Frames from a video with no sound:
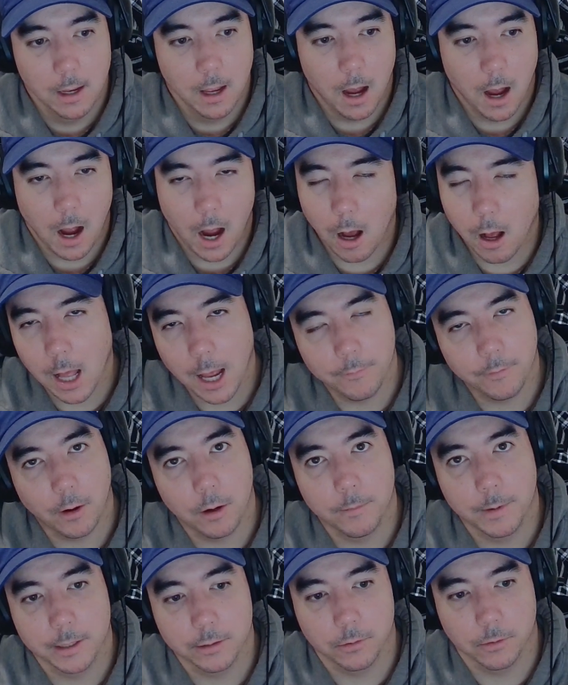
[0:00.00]
I'll have
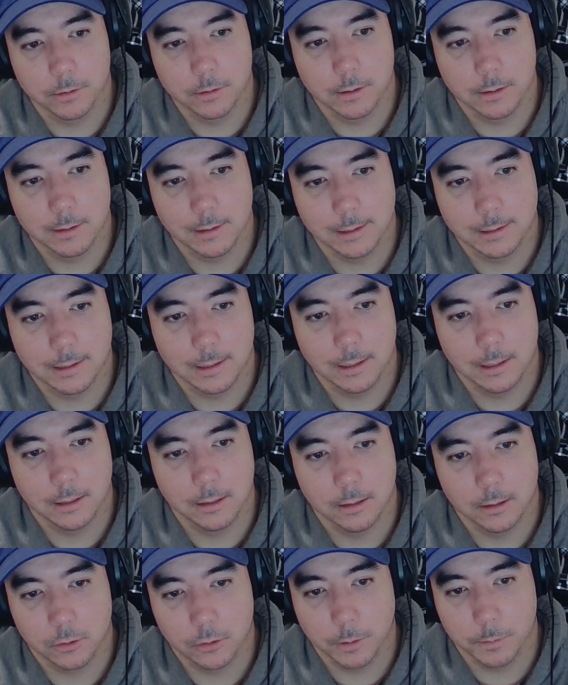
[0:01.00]
all my sources listed in
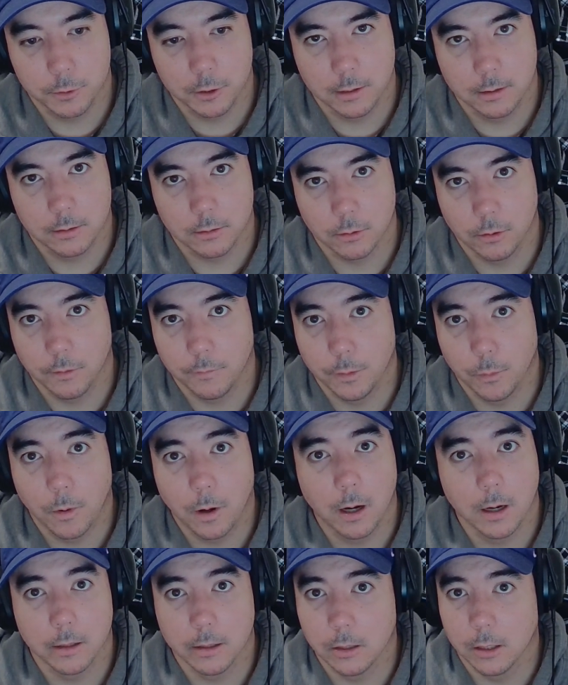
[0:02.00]
the description, so if you
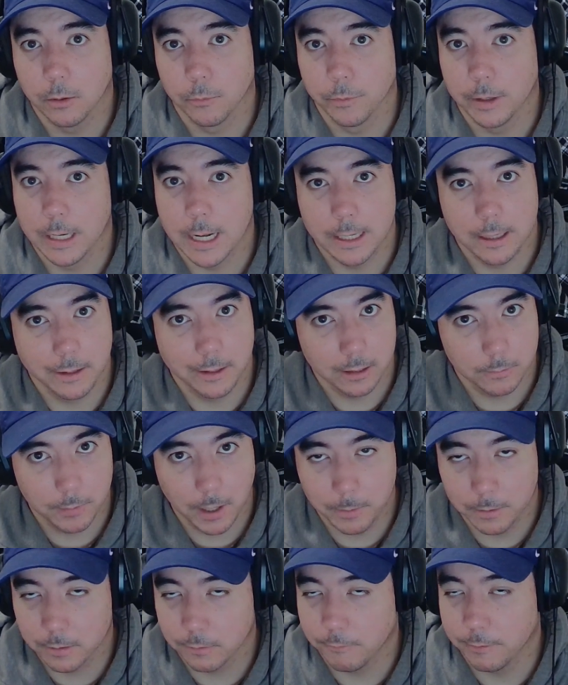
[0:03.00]
want, you can read any of these
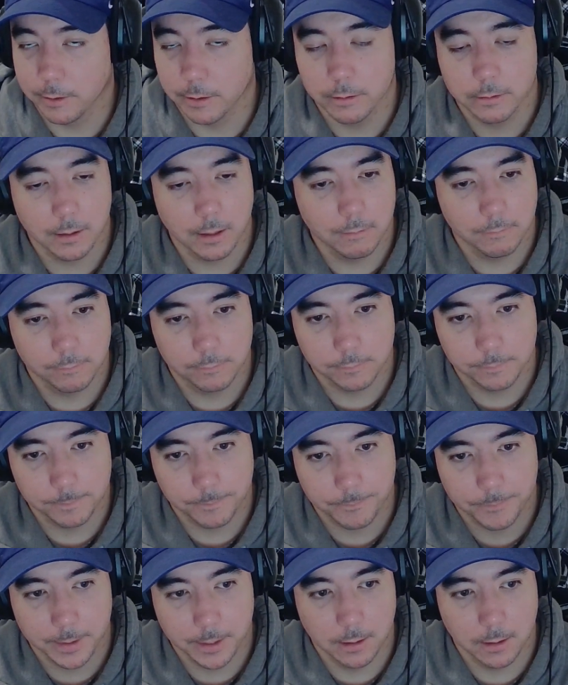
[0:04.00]
papers for yourself.
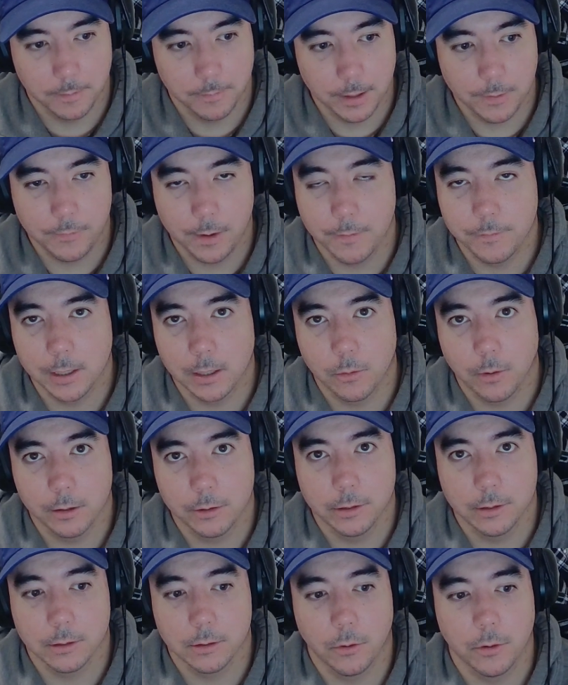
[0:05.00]
If you have any
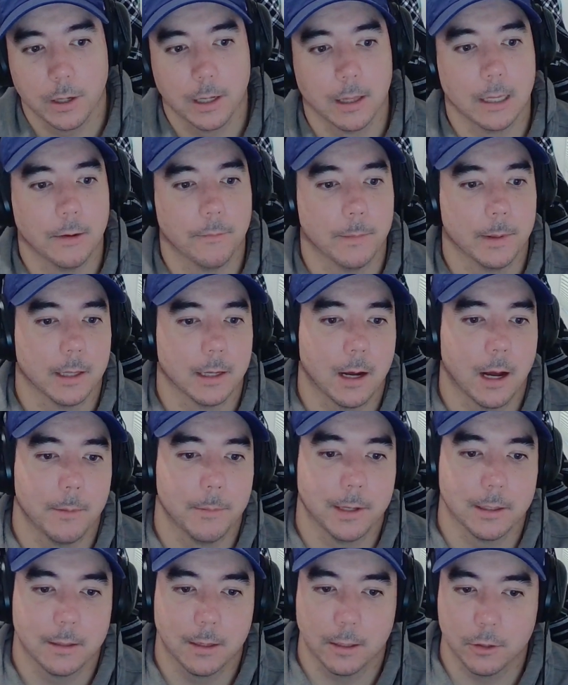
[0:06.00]
questions, go ahead and leave them in the
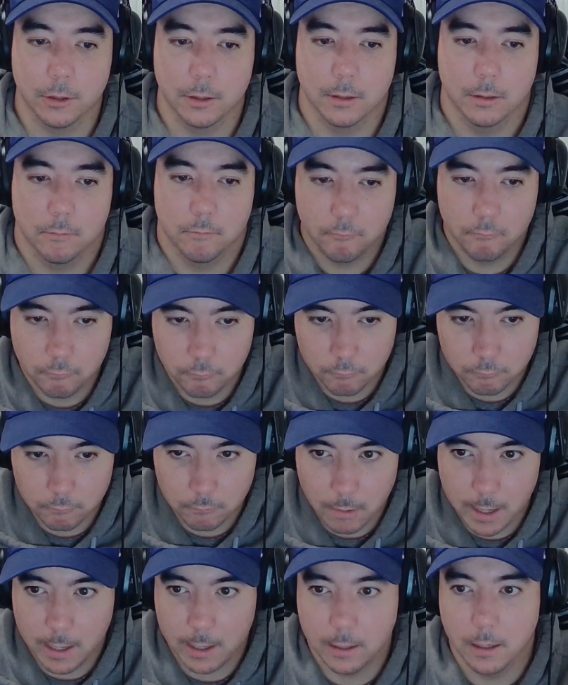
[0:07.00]
comment section,
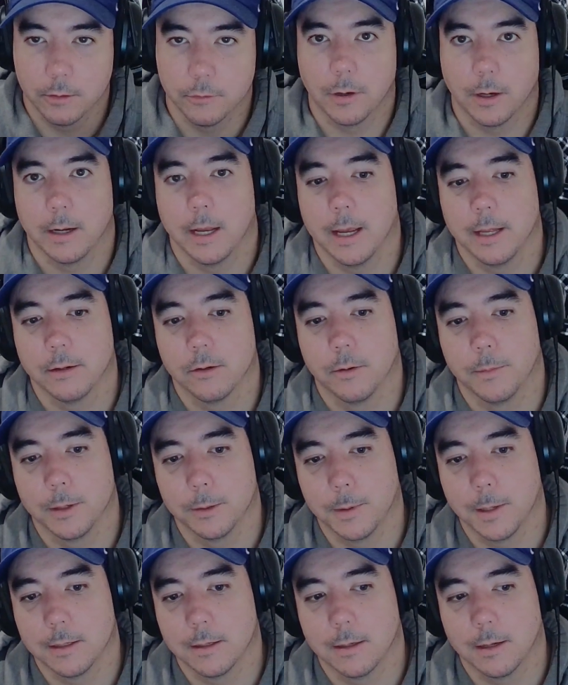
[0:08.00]
and I'll try to answer them
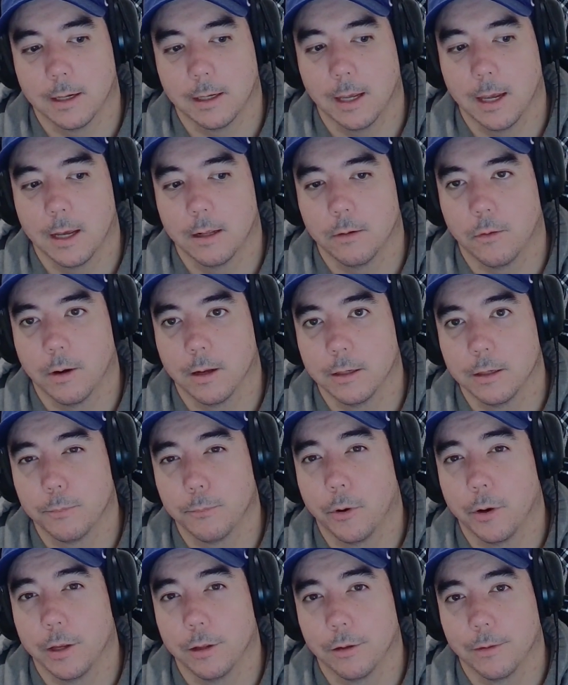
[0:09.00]
as best as I can, or at least
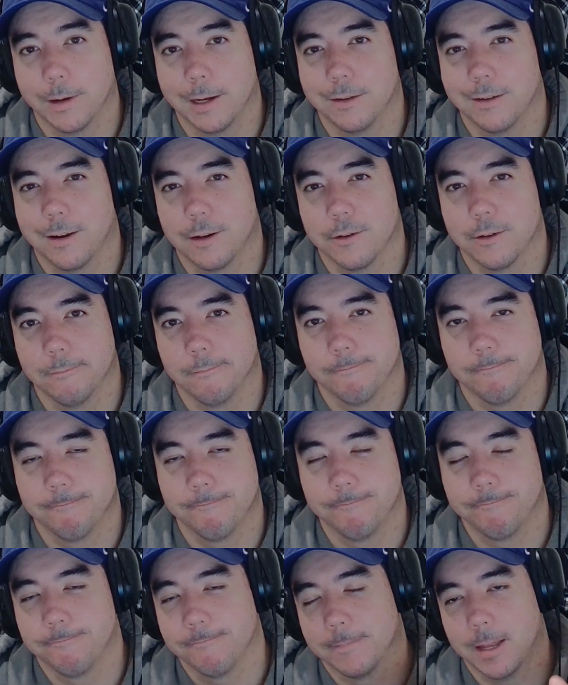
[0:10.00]
point you in the right direction.
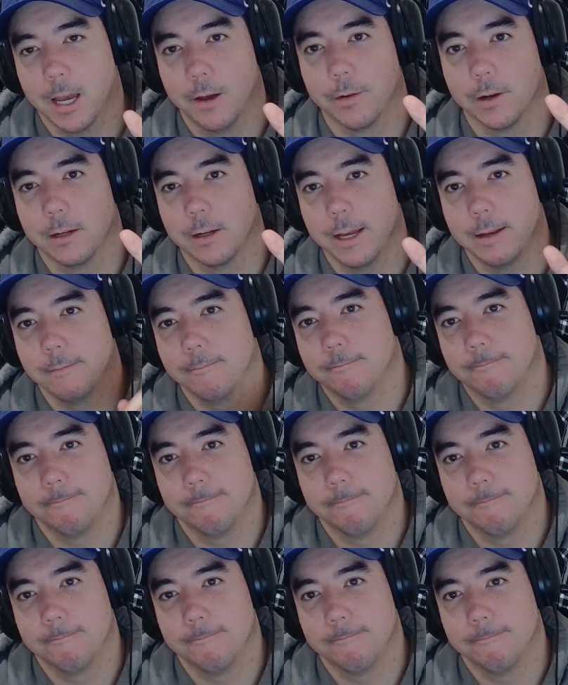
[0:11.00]
Have a good day.